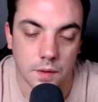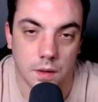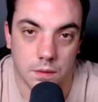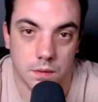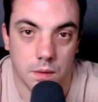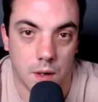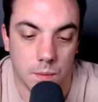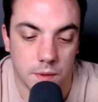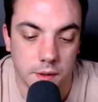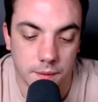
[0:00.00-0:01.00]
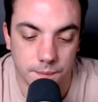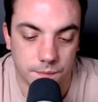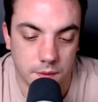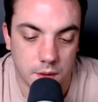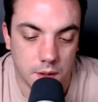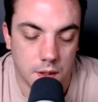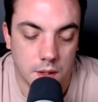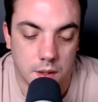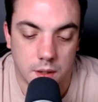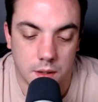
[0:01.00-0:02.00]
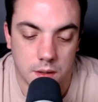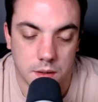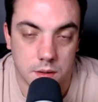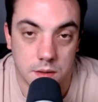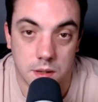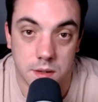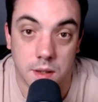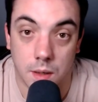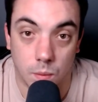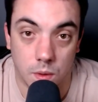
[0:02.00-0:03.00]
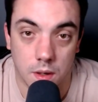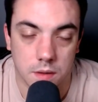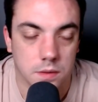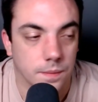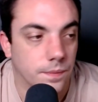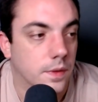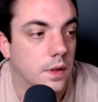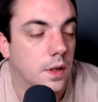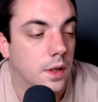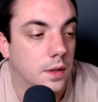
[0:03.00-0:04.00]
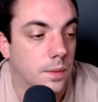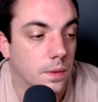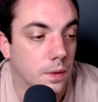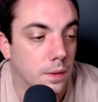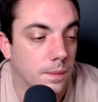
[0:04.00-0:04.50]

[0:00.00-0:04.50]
not only does it get worse, that we've got,